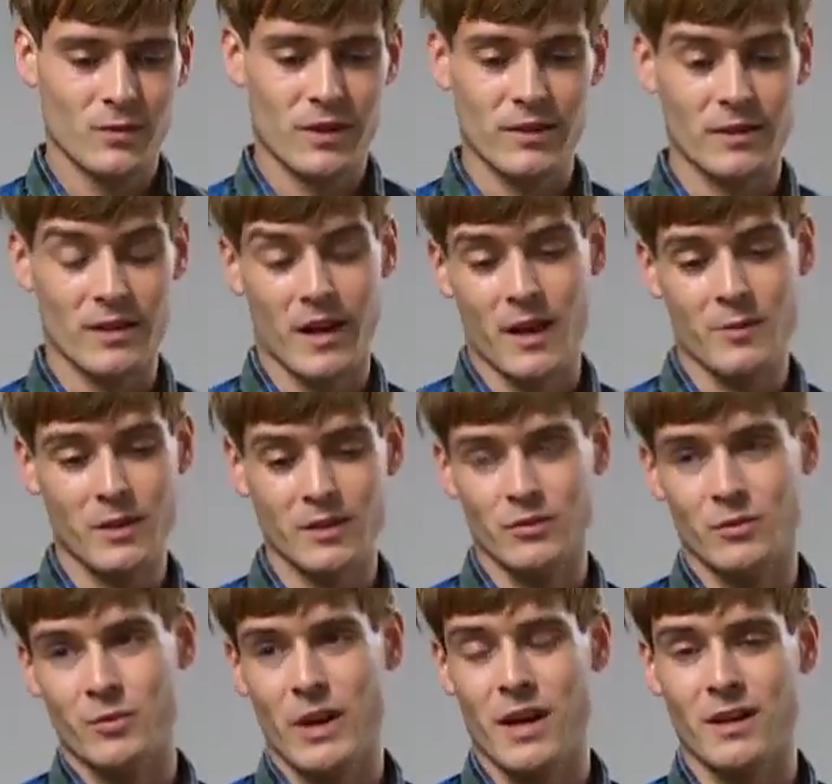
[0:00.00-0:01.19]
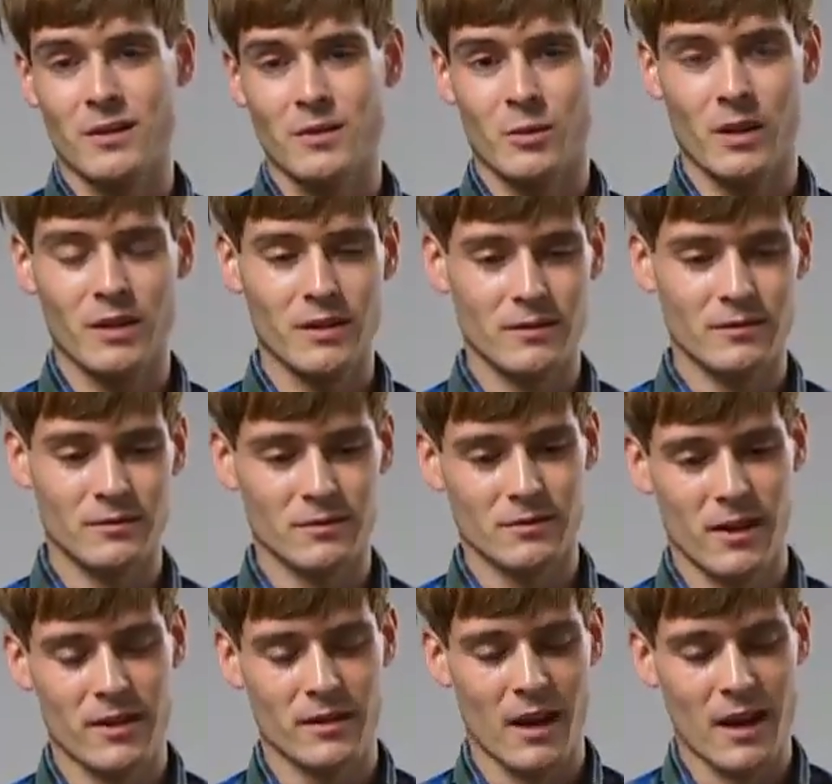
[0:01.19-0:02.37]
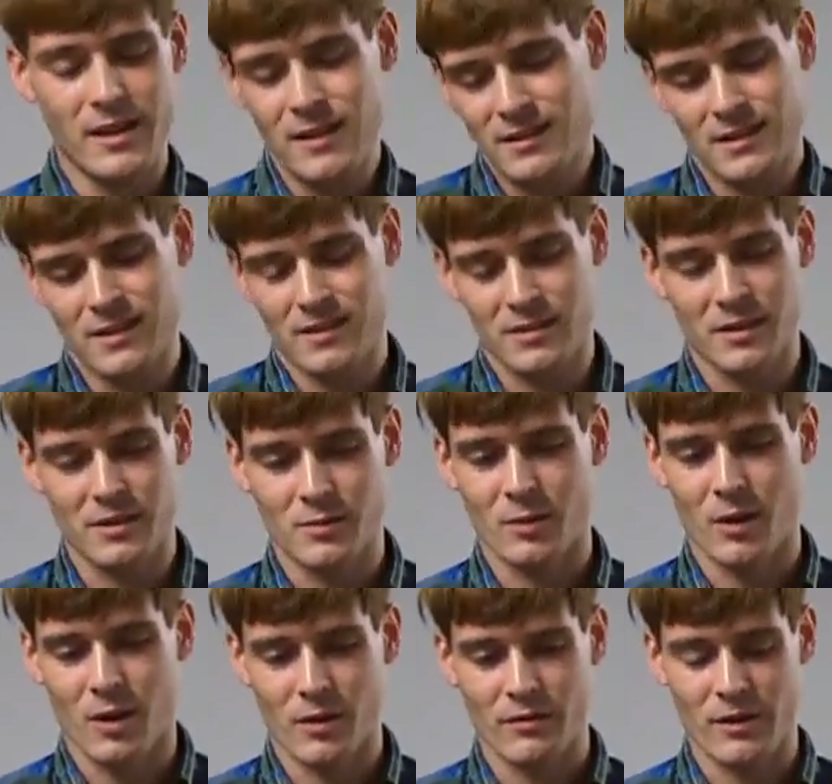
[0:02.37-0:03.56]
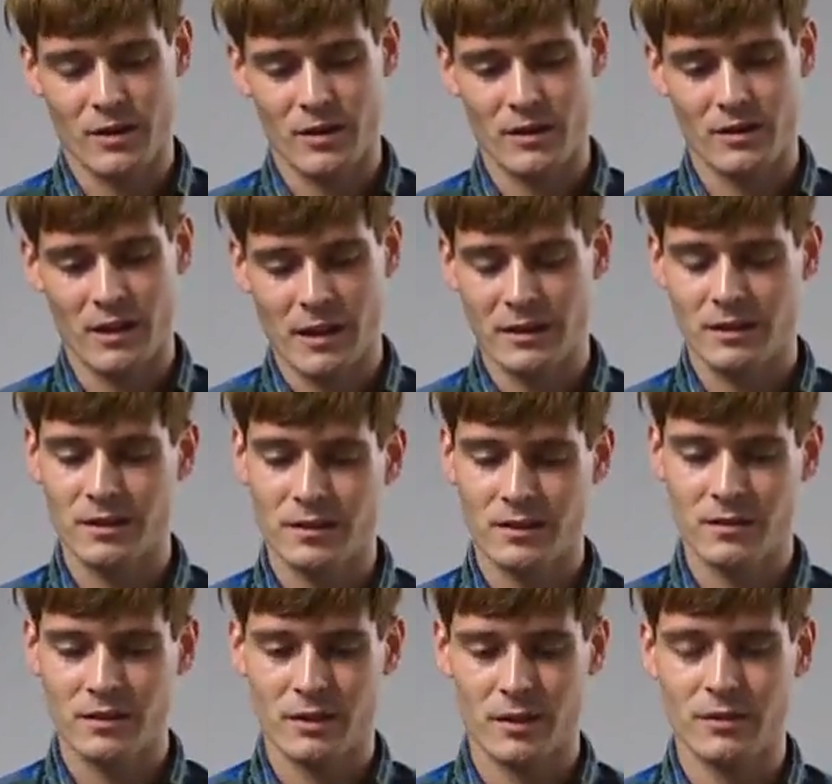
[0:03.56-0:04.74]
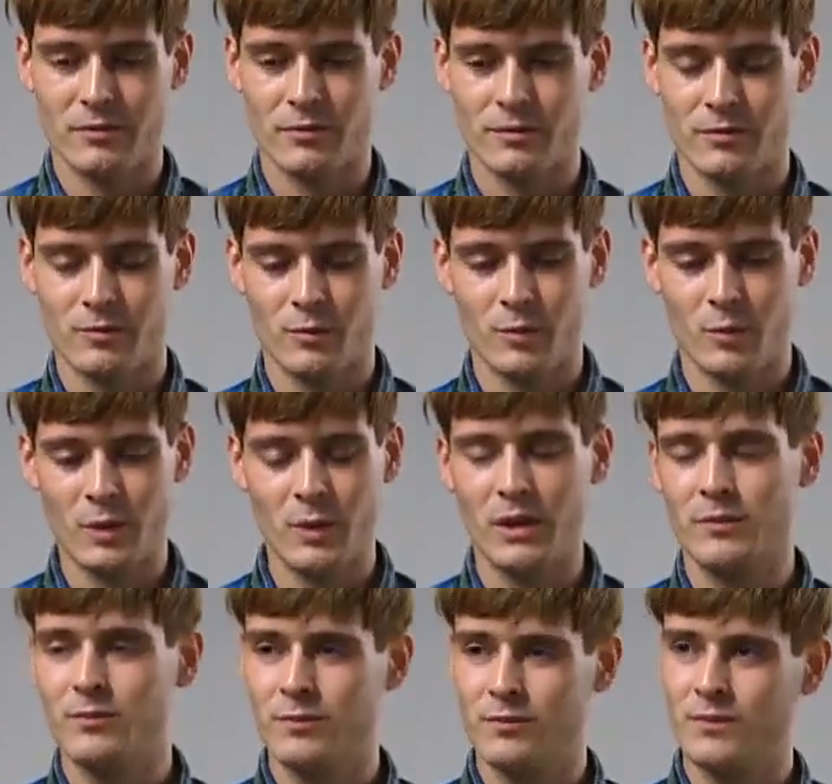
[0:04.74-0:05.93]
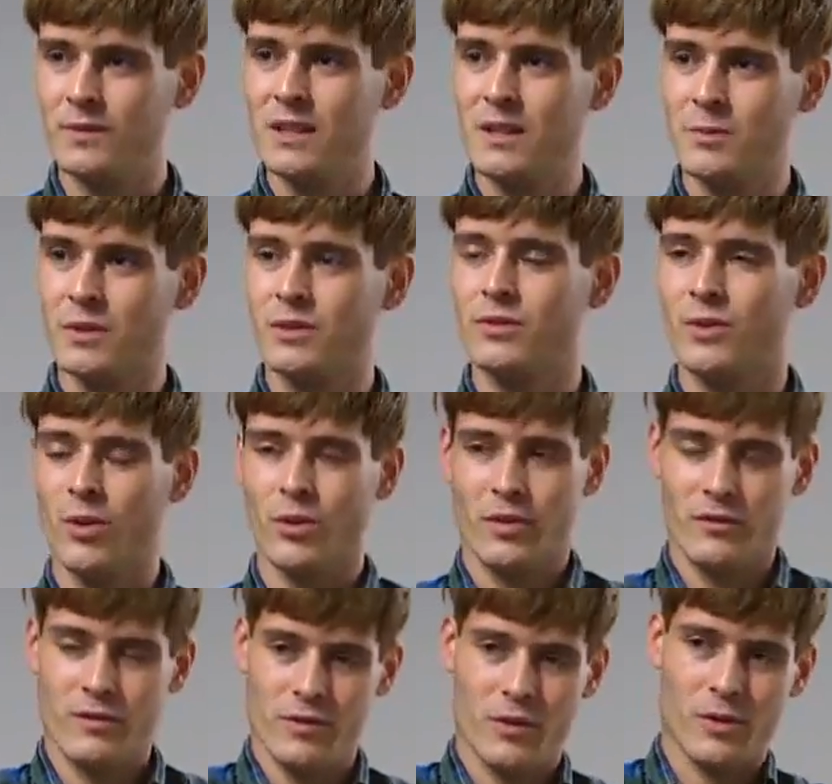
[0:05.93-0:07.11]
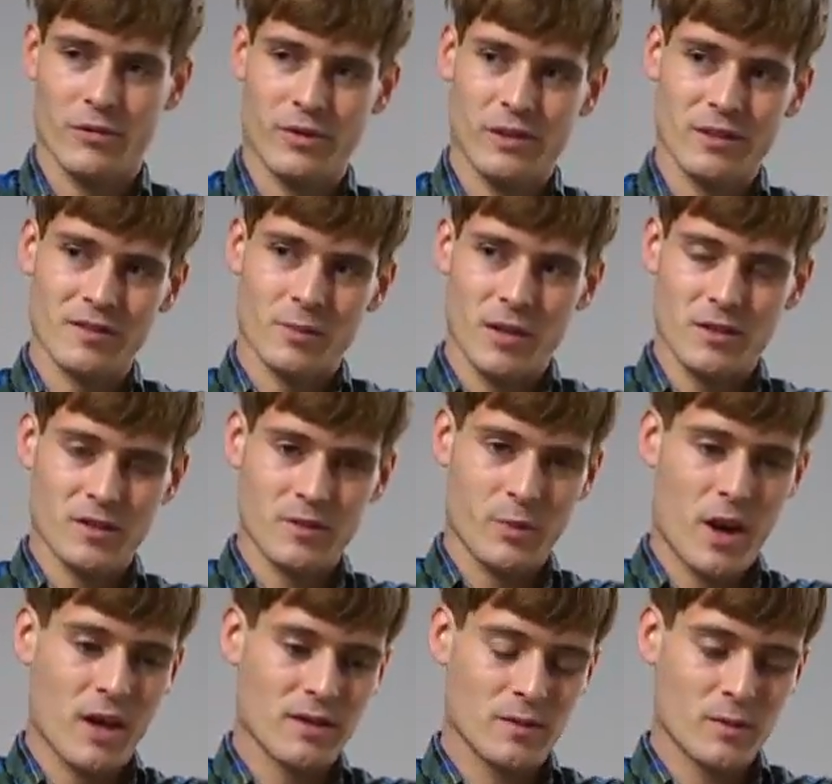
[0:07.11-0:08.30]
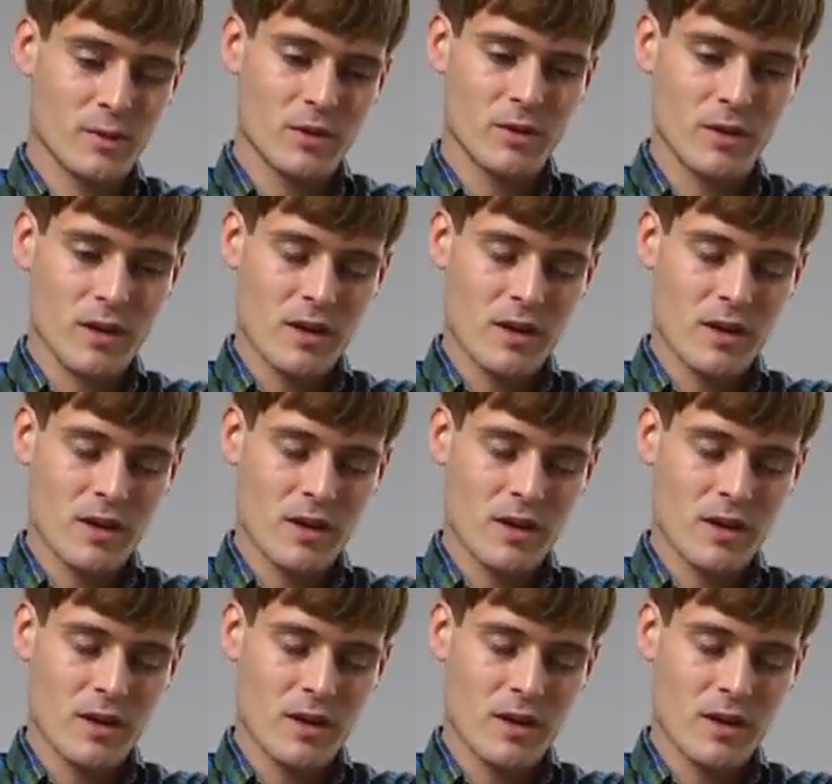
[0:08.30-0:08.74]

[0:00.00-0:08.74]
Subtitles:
at the time we couldn't pay anyone, and I guess just because we're all very like kind of, we want to keep control over the whole thing as much as possible,